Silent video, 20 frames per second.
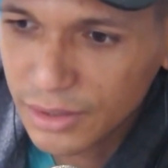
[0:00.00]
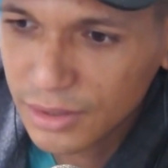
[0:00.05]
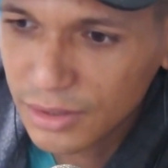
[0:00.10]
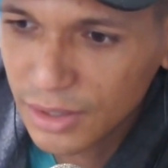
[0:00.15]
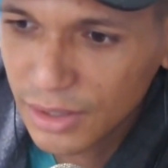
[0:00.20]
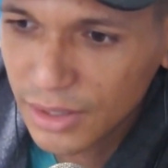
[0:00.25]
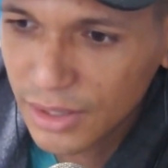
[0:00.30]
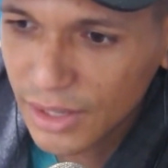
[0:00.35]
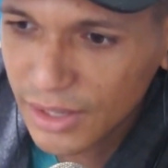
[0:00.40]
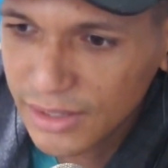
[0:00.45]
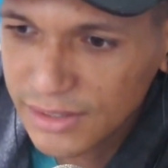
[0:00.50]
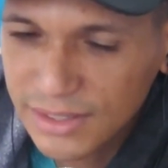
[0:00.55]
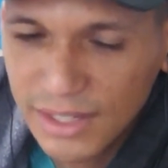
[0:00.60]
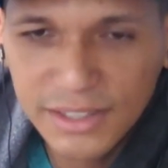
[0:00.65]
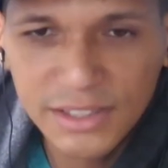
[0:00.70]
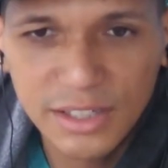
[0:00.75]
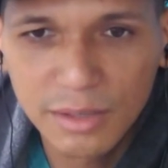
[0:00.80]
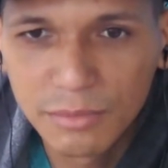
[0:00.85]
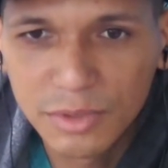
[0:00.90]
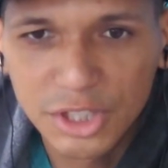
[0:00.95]
it's like
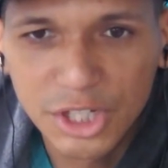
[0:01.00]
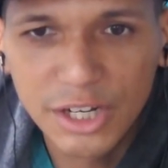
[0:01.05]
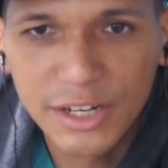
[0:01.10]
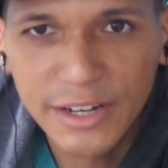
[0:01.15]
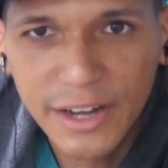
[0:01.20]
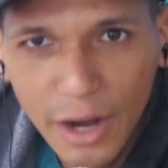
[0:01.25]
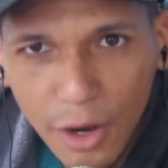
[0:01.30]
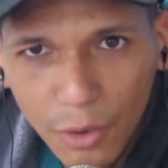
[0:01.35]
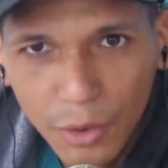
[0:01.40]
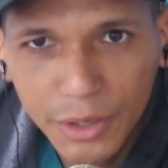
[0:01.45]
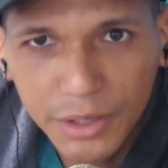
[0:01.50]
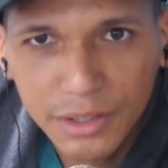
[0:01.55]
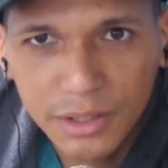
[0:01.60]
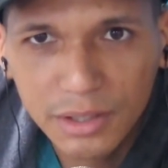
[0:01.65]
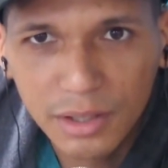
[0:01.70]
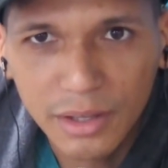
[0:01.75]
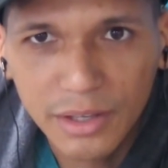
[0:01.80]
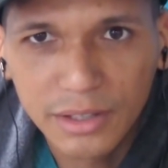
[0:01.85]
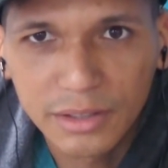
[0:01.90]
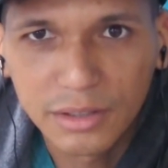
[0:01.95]
some generic
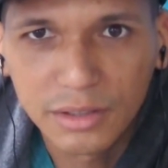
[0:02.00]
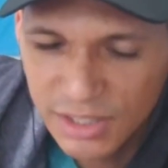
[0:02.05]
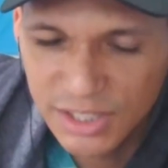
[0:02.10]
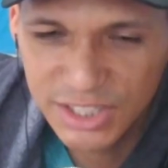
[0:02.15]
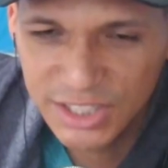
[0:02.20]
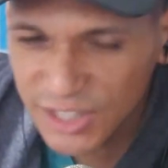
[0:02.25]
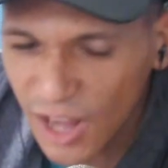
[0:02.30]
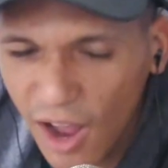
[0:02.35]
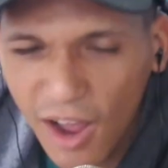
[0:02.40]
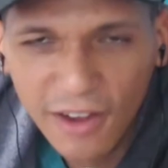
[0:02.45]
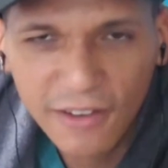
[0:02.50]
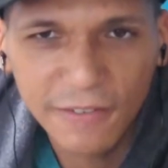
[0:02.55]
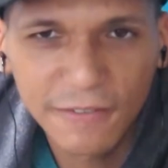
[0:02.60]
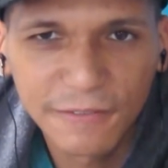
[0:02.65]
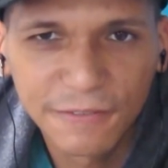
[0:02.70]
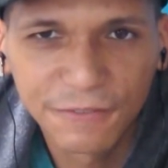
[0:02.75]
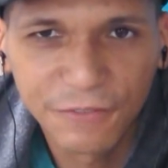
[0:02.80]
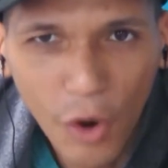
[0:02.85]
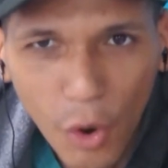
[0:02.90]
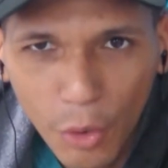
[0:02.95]
stock
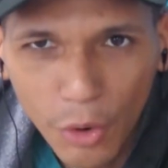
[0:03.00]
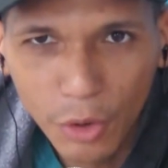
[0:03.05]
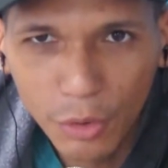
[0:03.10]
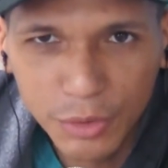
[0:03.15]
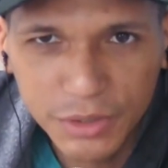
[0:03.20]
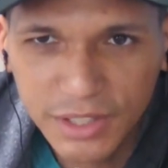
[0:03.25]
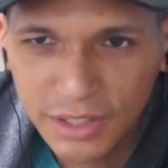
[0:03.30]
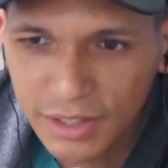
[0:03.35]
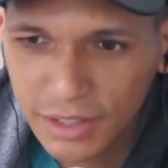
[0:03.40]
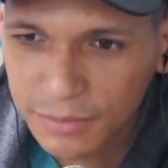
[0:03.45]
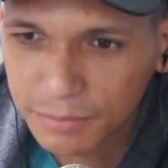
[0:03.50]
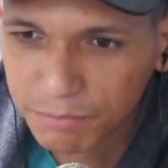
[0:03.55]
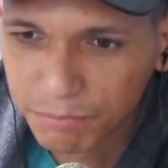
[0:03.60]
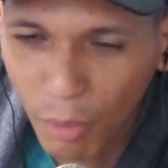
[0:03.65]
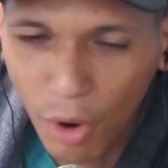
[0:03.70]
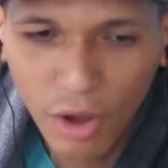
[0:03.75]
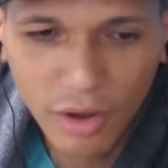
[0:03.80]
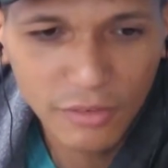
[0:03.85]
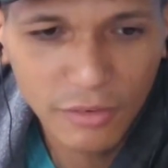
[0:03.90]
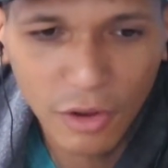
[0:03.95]
photos that they
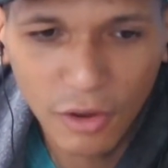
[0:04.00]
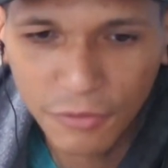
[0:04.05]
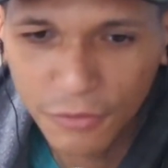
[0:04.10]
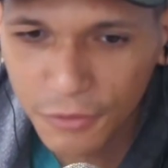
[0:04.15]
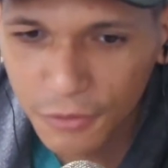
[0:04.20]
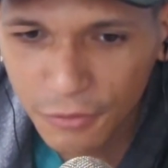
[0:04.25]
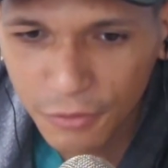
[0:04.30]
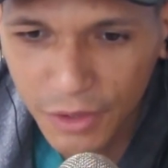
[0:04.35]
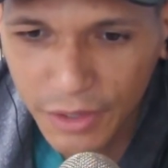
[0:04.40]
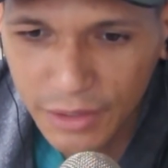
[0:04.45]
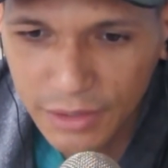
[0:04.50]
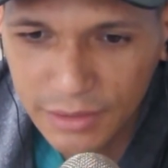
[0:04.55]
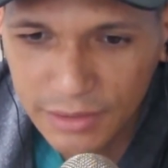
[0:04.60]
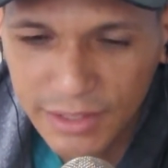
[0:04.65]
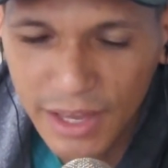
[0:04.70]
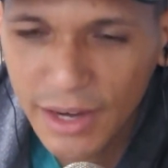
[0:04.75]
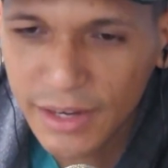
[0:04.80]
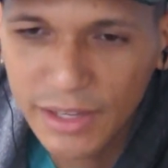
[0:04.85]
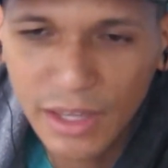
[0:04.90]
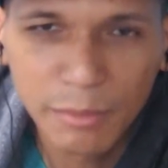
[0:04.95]
bought off of like
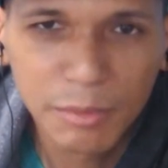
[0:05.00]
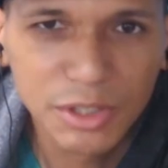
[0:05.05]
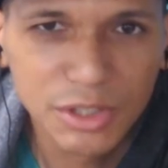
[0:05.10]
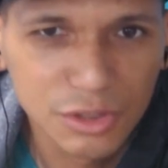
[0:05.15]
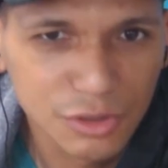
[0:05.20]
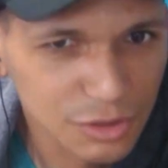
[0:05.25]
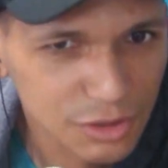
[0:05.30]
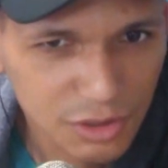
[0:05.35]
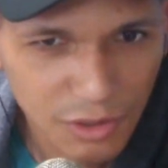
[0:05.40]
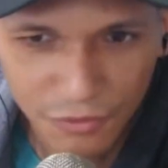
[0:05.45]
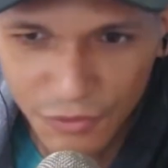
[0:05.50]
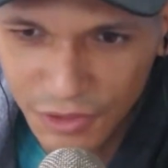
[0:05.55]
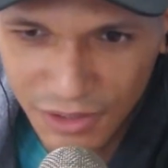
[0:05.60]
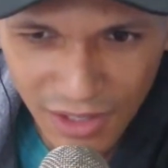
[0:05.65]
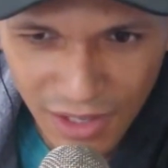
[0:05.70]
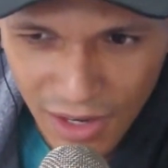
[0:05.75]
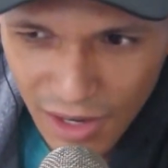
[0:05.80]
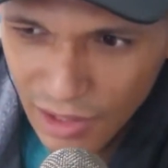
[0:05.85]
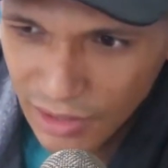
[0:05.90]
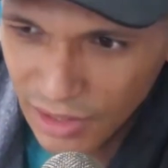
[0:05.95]
Getty Images or something
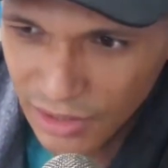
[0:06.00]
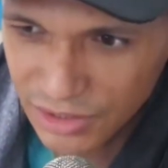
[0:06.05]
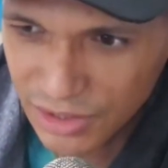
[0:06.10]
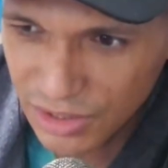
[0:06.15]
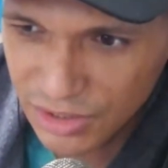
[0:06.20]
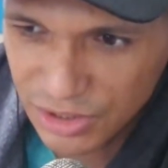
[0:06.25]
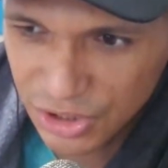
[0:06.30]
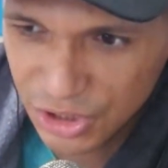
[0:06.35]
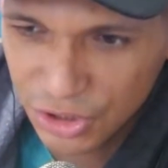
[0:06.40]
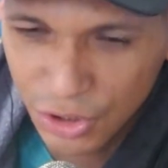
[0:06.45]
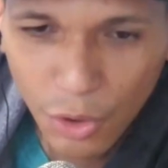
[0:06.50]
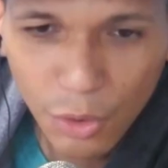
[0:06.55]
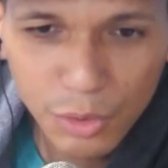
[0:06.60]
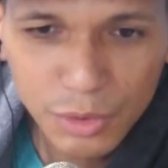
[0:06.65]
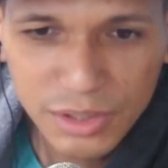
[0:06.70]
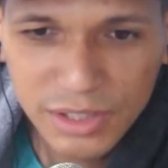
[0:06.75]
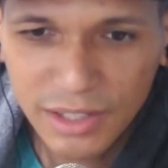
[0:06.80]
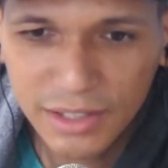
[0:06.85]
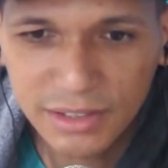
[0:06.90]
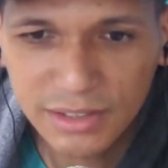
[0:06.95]
that
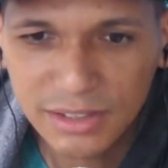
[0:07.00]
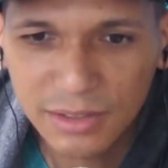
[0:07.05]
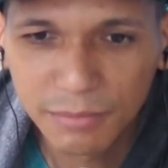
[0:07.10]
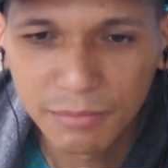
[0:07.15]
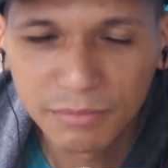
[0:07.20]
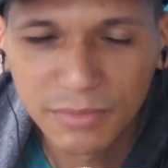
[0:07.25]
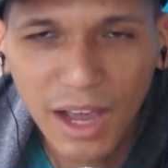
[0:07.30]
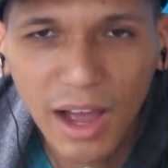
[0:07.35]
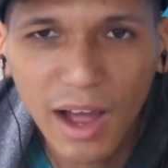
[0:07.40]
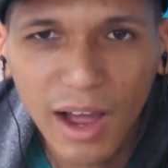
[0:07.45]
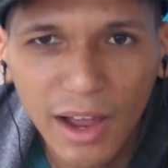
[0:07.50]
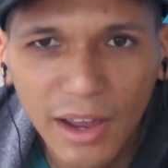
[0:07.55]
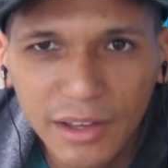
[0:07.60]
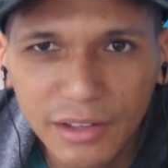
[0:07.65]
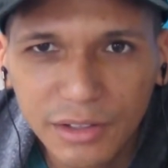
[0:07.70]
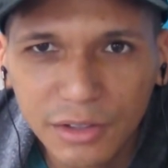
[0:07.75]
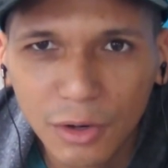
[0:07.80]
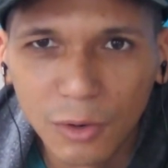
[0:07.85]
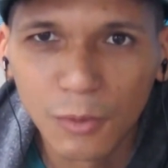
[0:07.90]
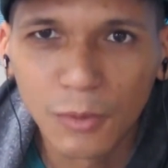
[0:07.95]
shows like some guy,
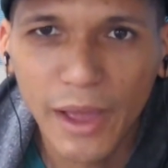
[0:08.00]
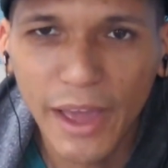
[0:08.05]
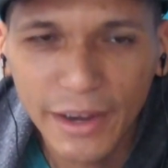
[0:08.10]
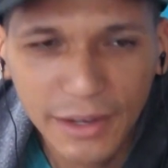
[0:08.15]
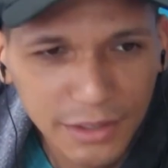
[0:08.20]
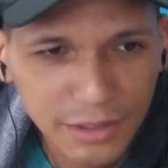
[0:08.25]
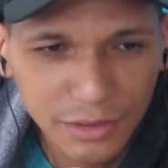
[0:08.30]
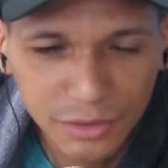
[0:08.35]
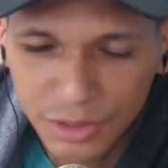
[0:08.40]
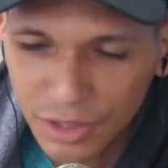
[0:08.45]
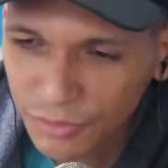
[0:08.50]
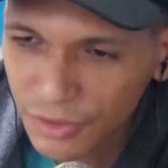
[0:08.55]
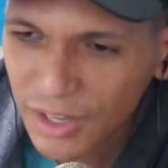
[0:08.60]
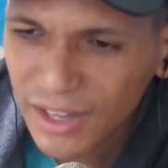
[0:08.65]
you know, editing or something.